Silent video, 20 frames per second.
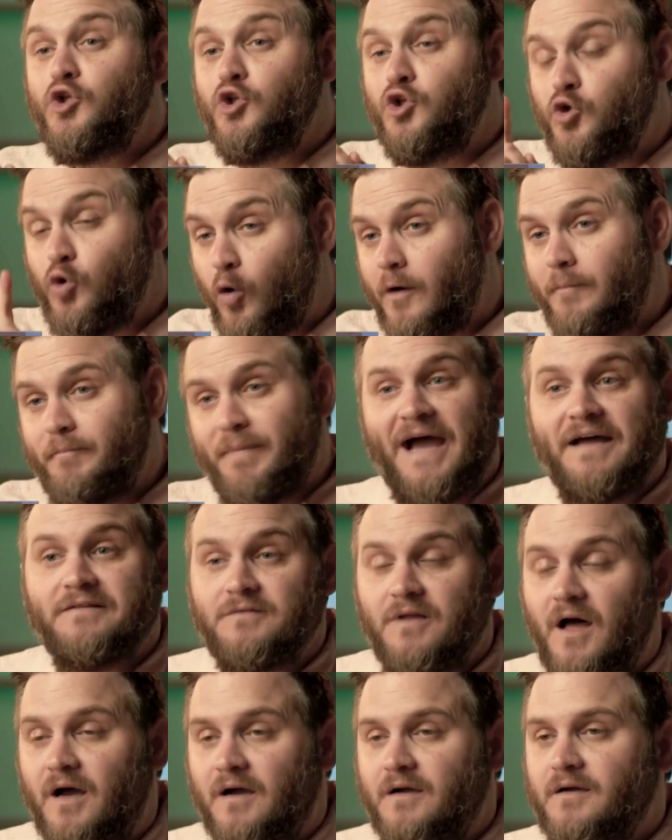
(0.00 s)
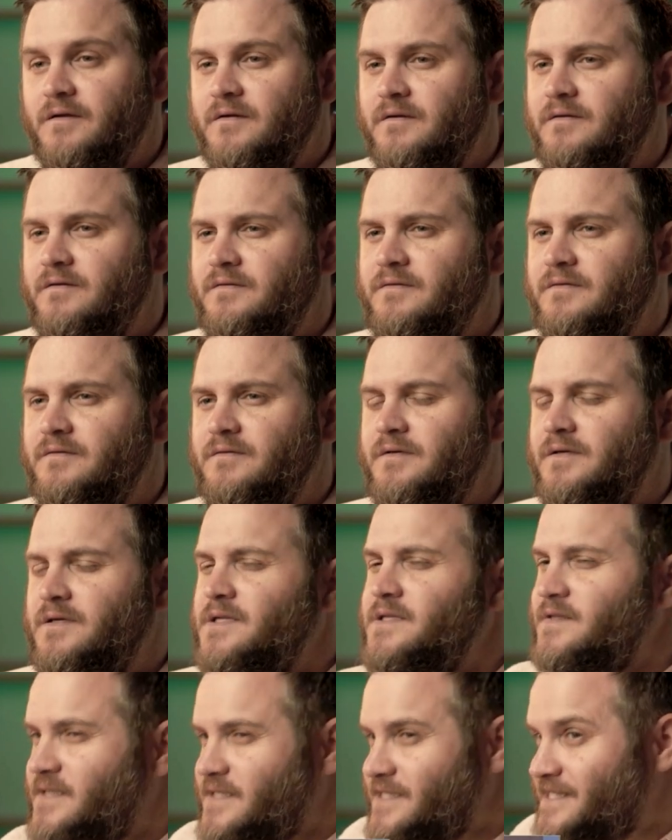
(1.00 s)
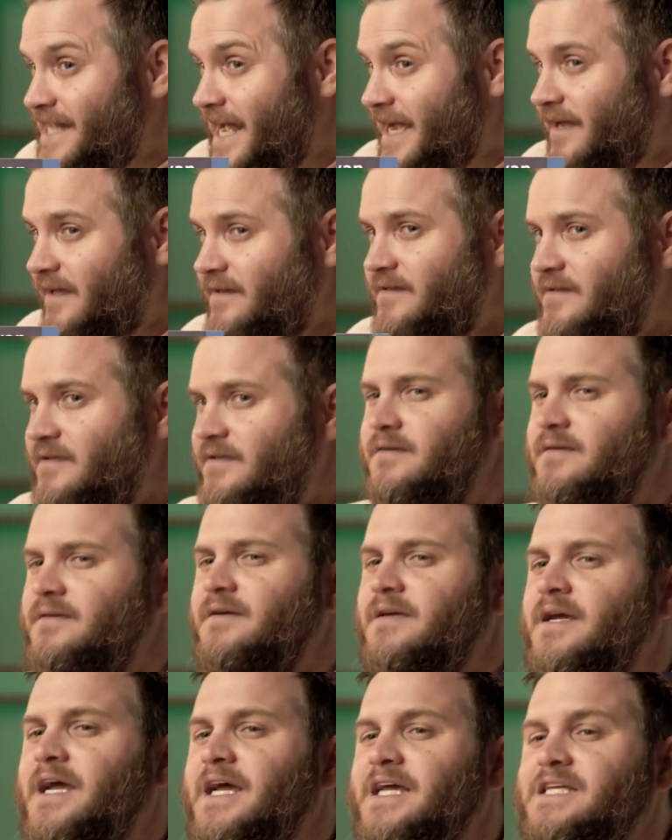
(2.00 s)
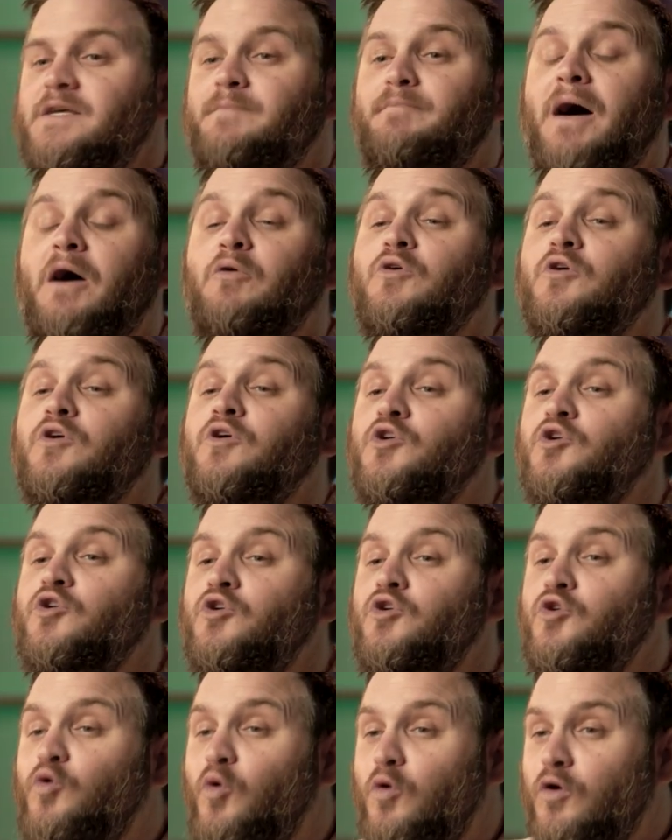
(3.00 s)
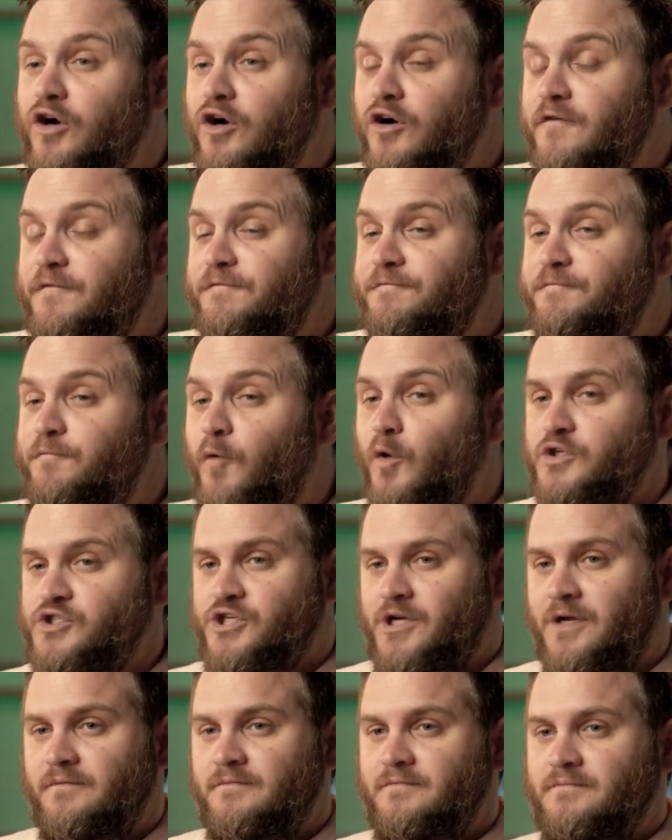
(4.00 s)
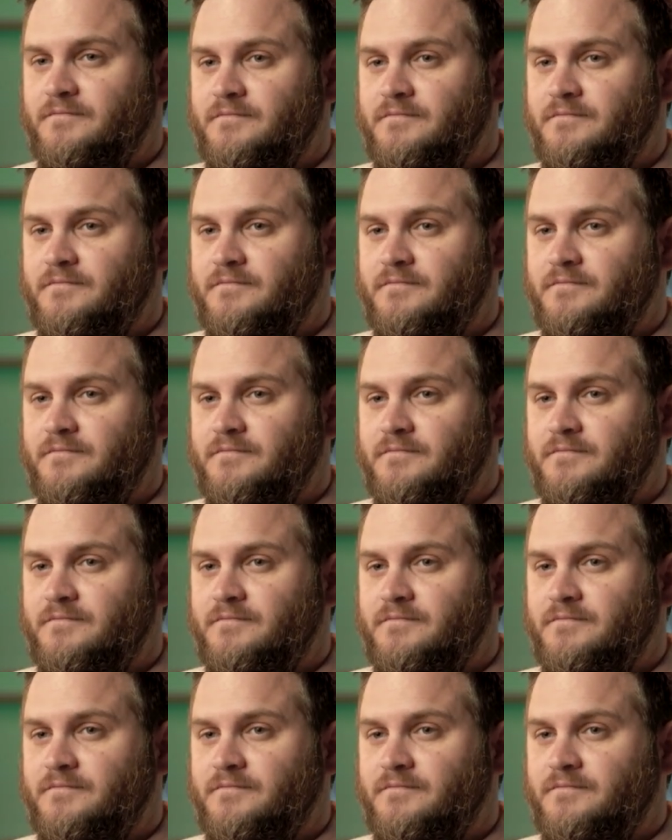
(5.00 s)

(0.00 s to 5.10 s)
your bad luck. The second is about your good fortune.